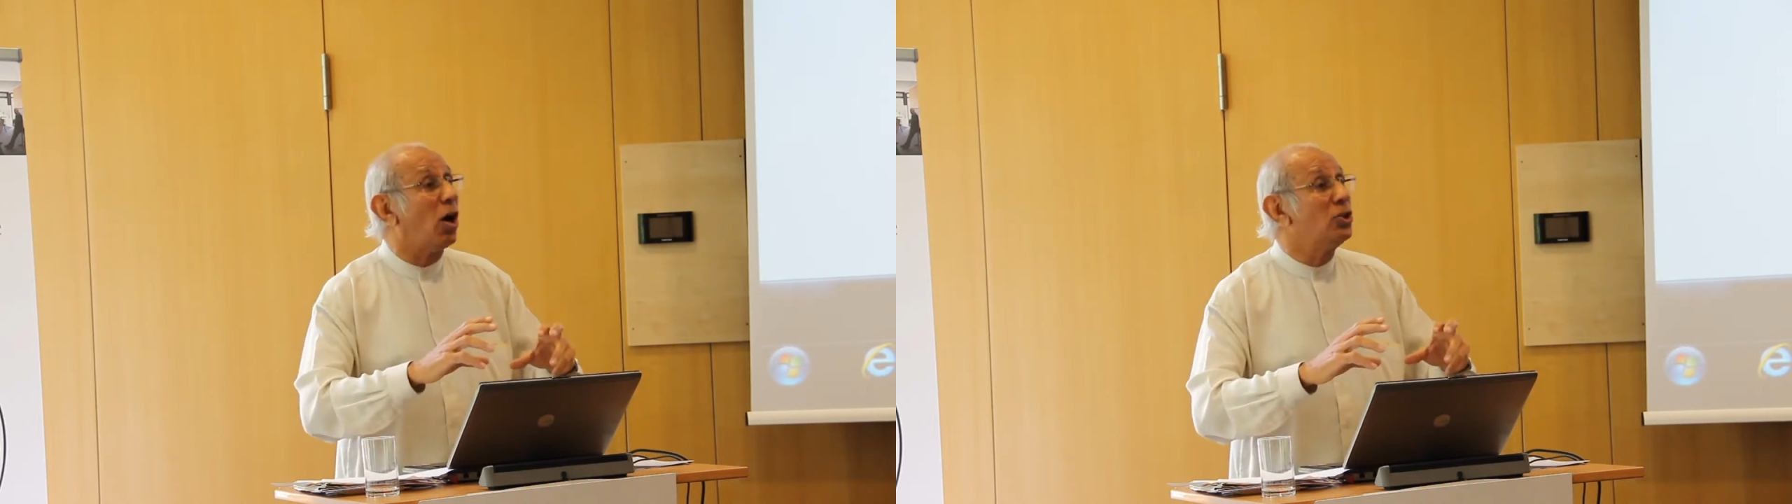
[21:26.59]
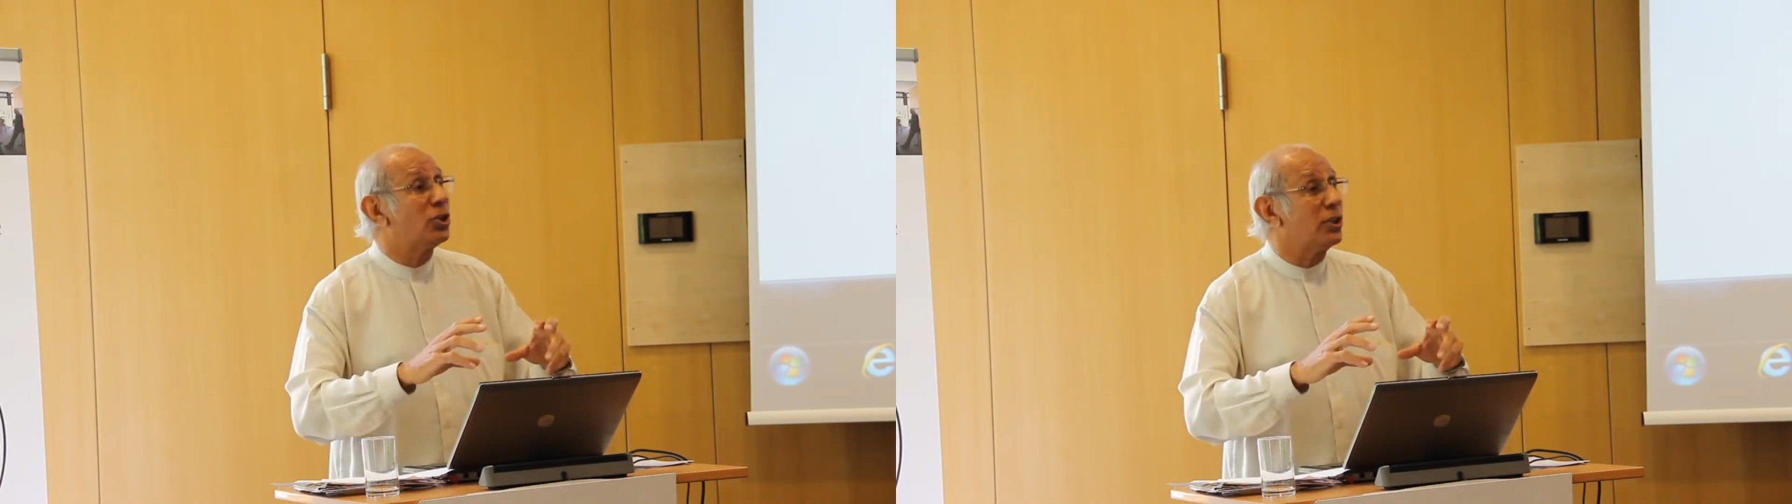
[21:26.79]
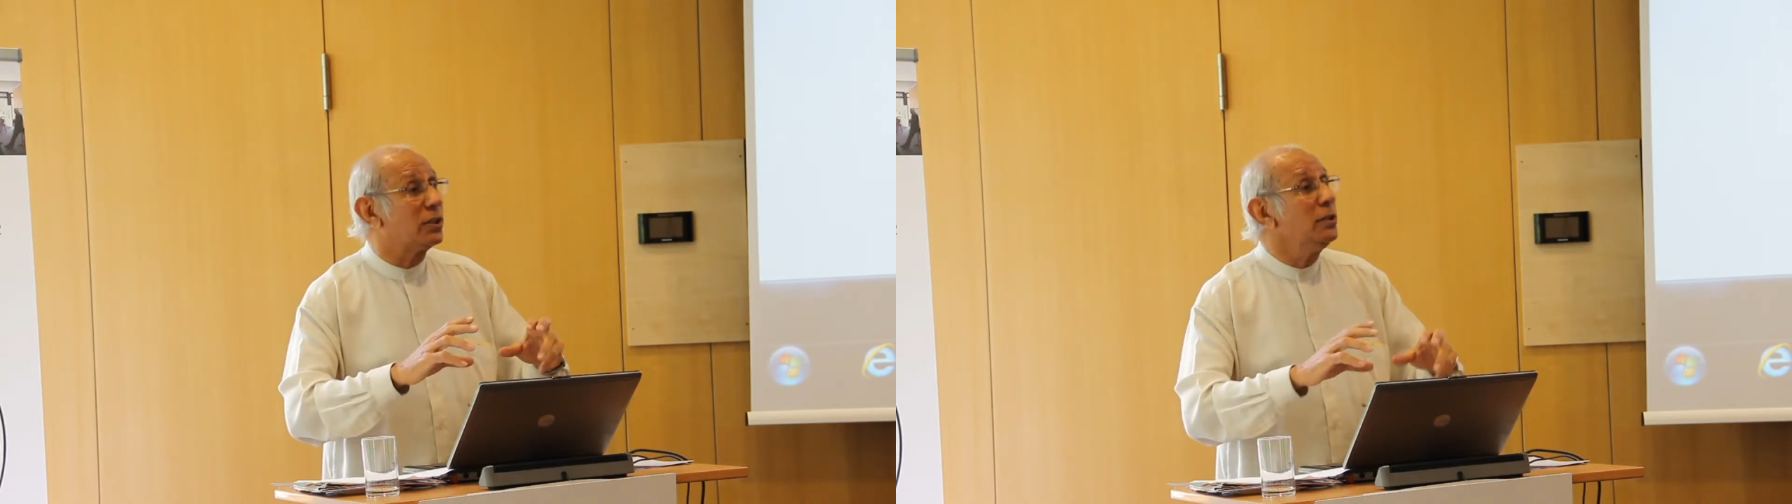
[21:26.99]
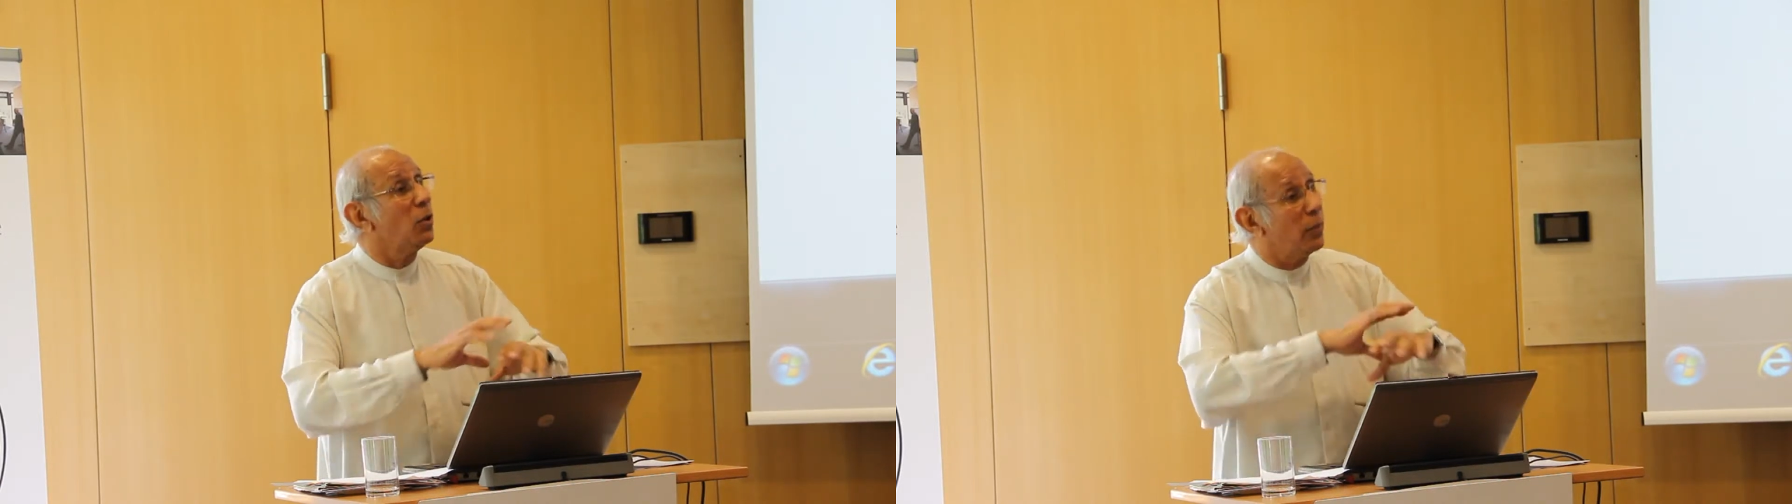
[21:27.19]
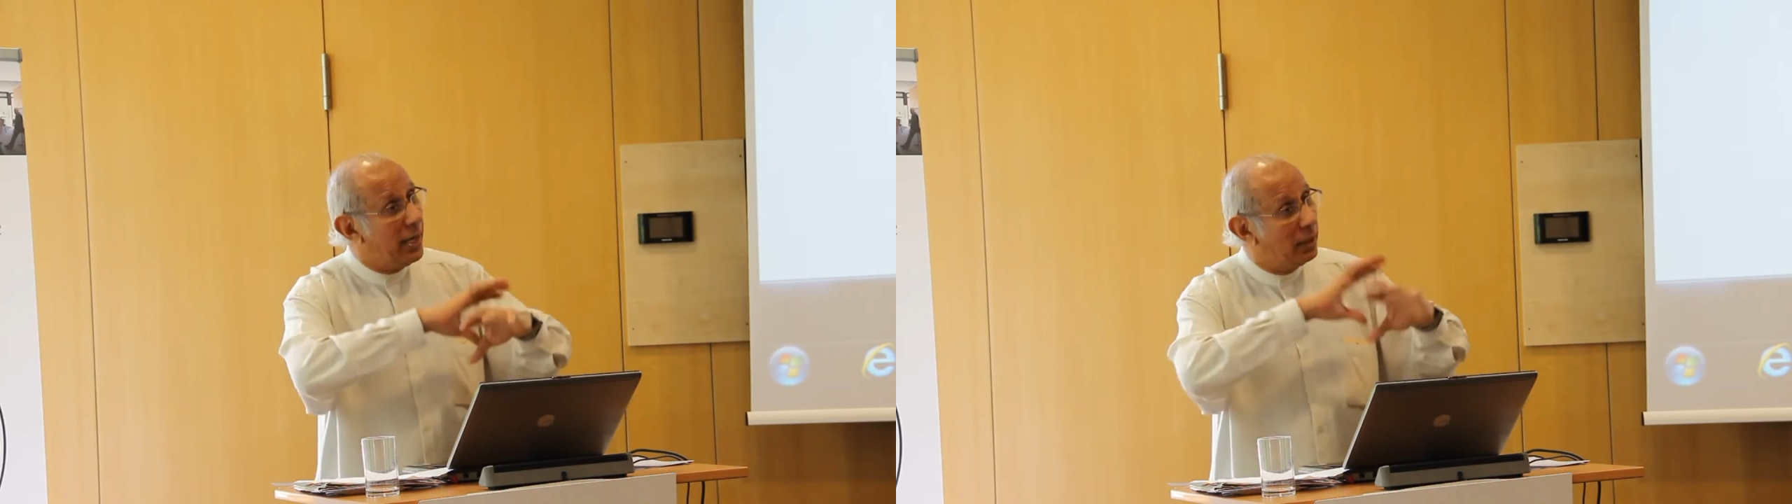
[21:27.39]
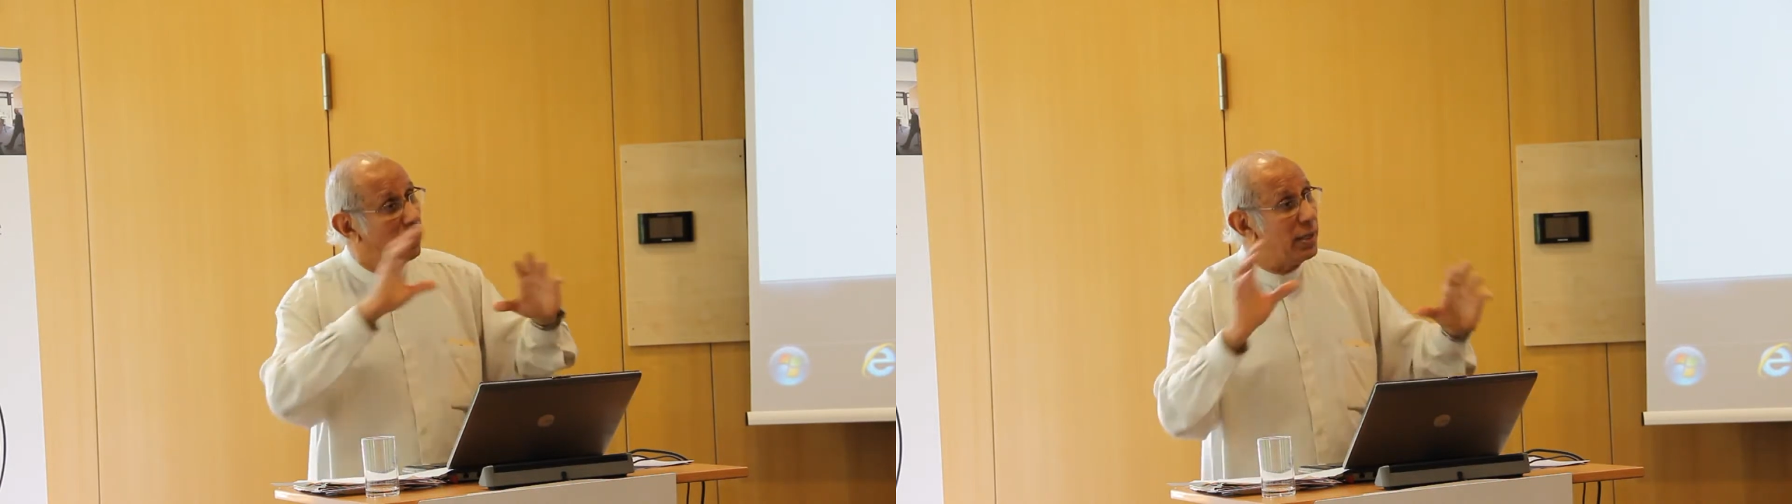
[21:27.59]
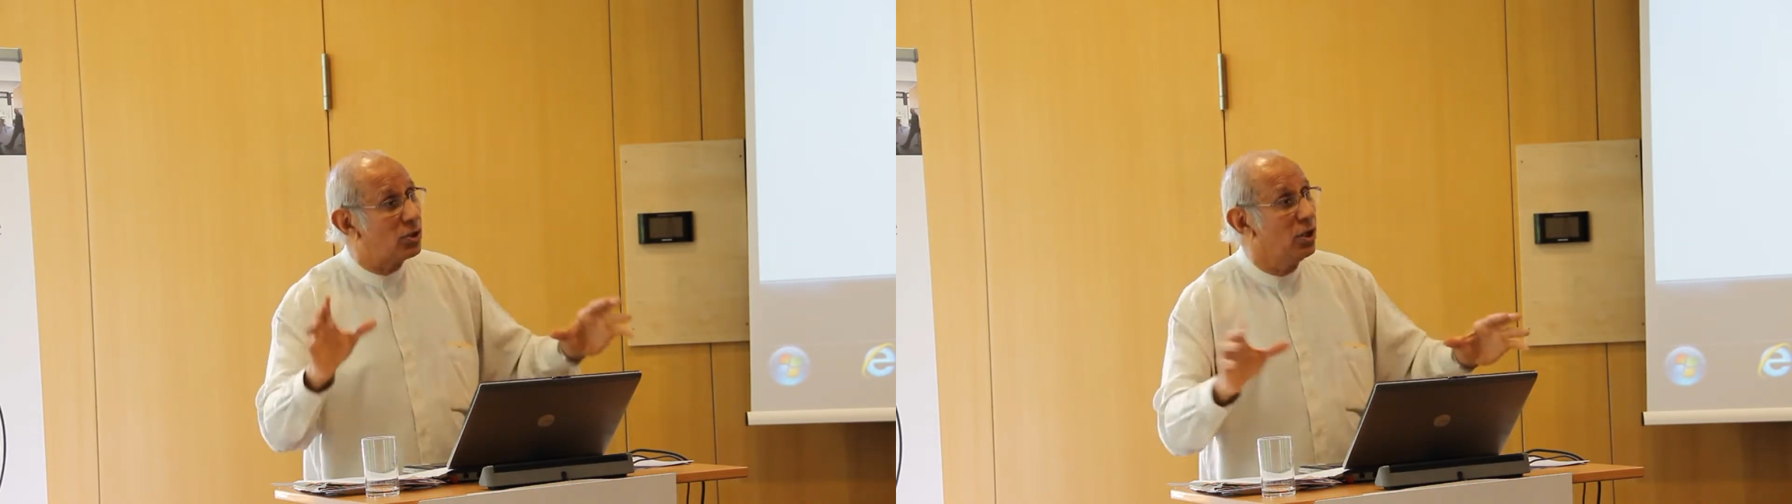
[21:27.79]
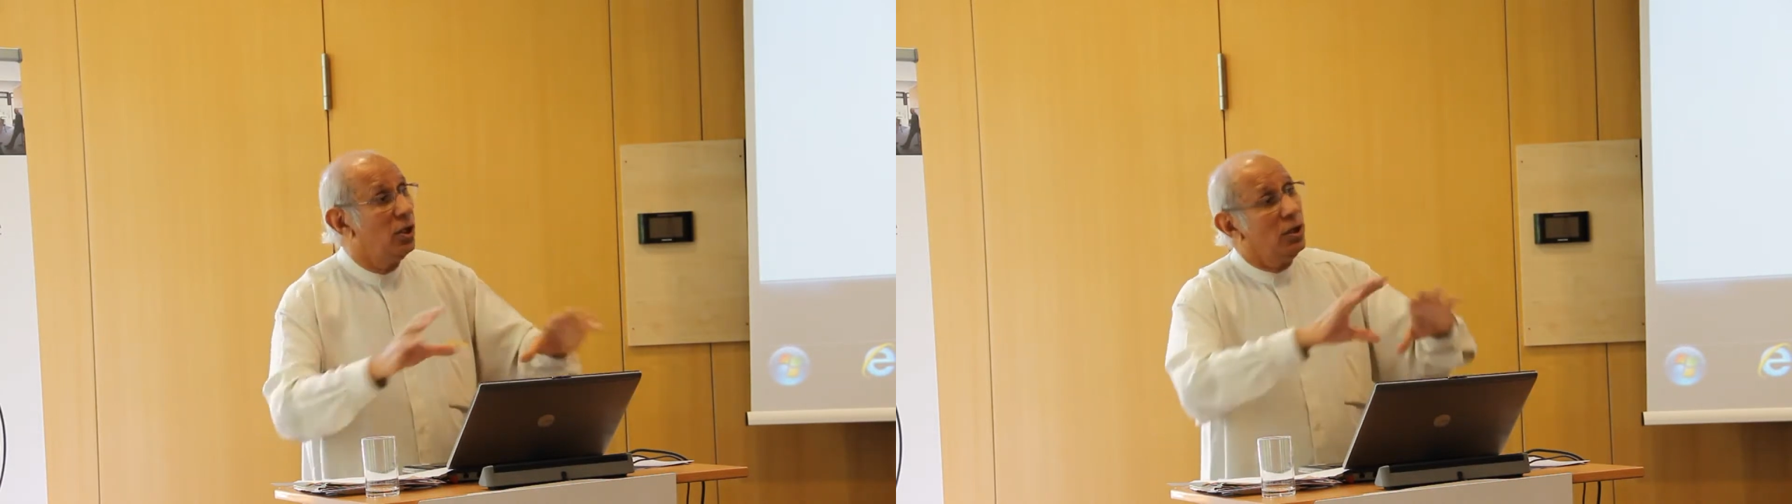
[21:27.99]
conscious of the way in which